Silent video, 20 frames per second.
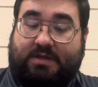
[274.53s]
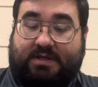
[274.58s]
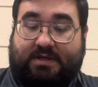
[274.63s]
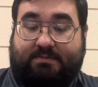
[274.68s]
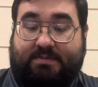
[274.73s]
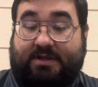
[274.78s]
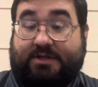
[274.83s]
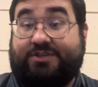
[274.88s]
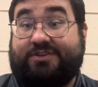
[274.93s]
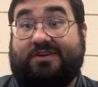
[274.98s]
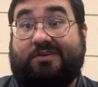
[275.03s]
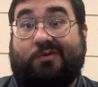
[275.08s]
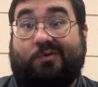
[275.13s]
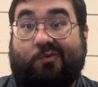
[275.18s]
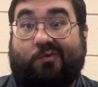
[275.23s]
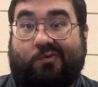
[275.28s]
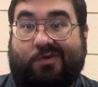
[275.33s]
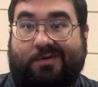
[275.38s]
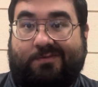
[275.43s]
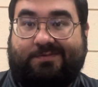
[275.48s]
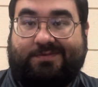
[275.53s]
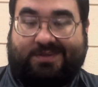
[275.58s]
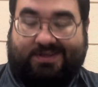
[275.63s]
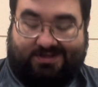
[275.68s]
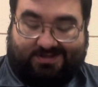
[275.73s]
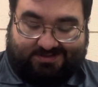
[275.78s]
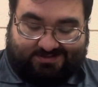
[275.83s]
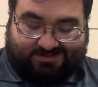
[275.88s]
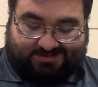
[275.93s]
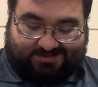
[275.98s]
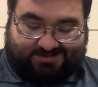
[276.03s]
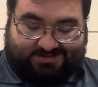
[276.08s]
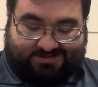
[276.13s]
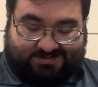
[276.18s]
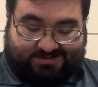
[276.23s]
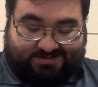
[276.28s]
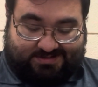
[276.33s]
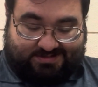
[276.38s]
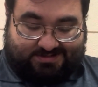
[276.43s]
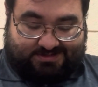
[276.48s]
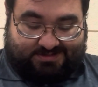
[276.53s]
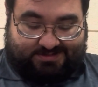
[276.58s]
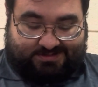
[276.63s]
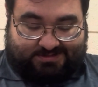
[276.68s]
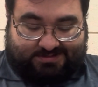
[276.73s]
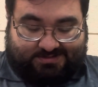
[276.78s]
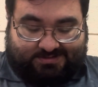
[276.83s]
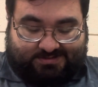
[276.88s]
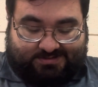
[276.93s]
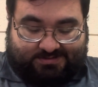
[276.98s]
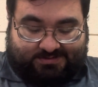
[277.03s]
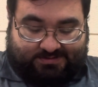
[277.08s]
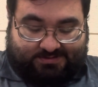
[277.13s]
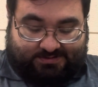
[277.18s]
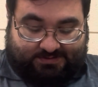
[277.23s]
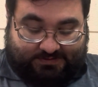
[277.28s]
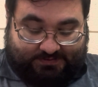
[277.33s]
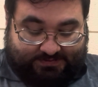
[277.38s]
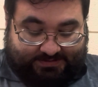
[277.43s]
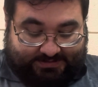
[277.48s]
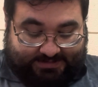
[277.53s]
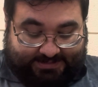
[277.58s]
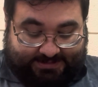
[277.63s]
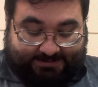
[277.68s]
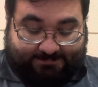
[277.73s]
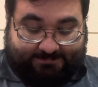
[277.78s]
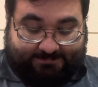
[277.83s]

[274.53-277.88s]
Make sure I don't rip these. Okay.